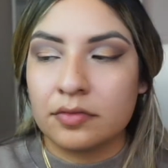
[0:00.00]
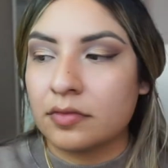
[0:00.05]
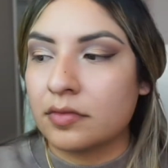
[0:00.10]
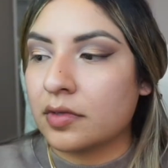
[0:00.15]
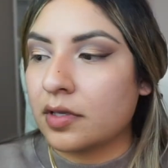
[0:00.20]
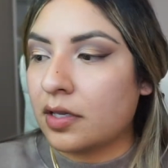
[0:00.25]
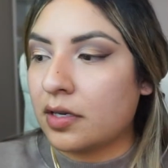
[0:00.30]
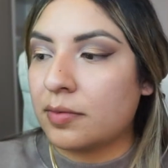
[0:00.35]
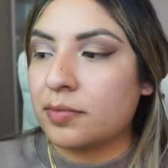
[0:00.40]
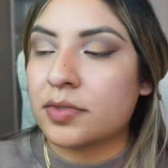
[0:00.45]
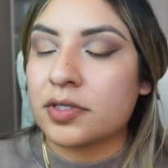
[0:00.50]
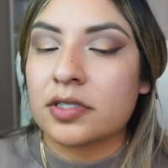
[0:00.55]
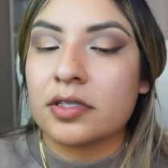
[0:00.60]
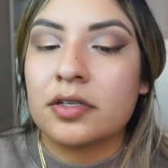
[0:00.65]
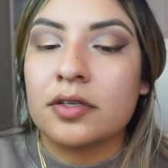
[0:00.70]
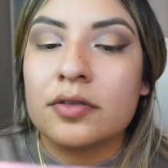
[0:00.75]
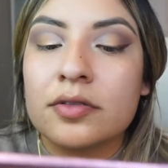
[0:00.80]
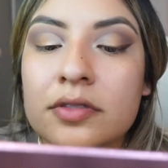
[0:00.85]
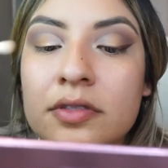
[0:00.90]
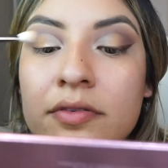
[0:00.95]
And
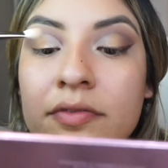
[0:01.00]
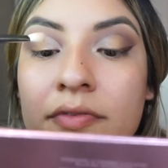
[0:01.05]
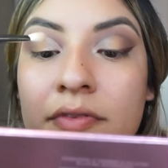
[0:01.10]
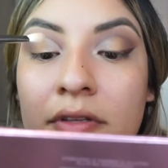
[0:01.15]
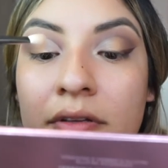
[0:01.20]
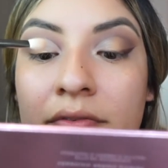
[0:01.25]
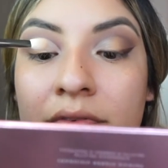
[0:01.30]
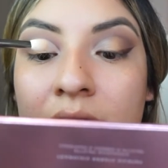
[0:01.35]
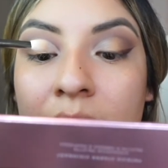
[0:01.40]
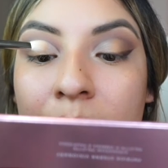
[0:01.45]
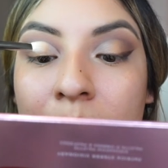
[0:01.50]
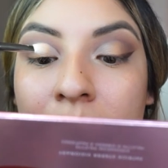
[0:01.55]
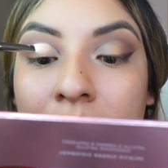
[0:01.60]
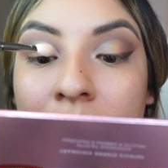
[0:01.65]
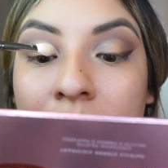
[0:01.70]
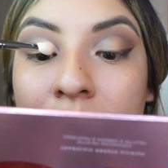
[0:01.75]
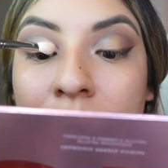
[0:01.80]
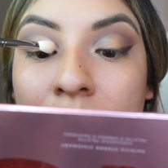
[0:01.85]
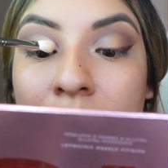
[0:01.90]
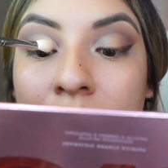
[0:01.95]
next I'm taking any
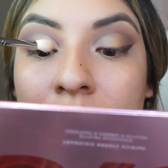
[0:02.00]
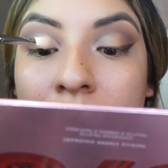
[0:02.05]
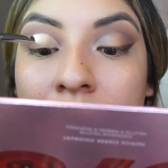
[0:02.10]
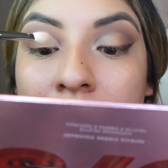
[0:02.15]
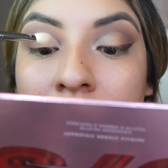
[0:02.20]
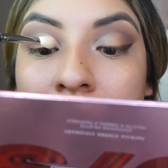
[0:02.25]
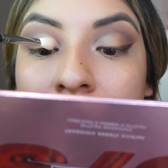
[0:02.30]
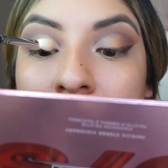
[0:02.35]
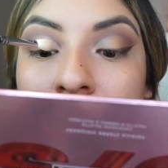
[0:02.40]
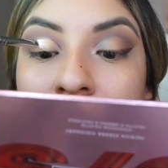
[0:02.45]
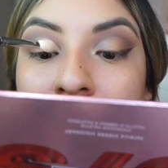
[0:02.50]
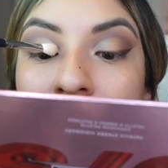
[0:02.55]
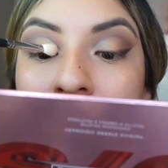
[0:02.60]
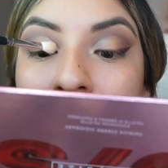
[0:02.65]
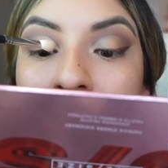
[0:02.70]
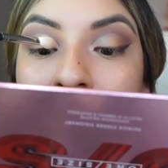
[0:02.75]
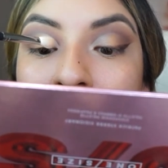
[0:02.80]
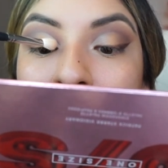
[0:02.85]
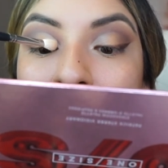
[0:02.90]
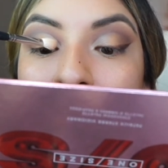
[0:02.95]
fluffy brush
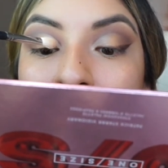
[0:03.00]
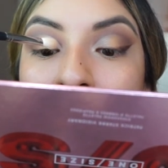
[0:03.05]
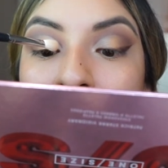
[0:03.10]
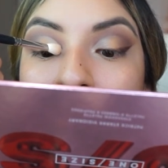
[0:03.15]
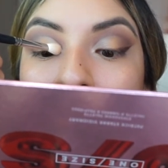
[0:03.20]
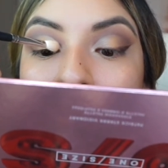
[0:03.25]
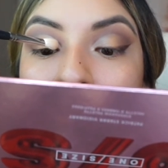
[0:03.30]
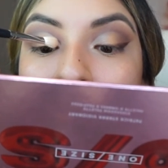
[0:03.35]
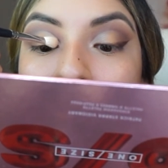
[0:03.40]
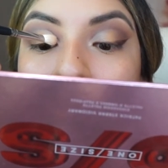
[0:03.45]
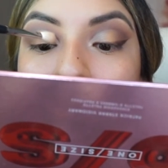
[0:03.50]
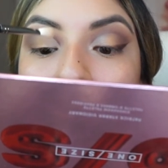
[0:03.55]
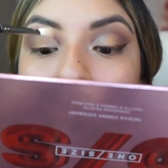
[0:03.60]
and then adding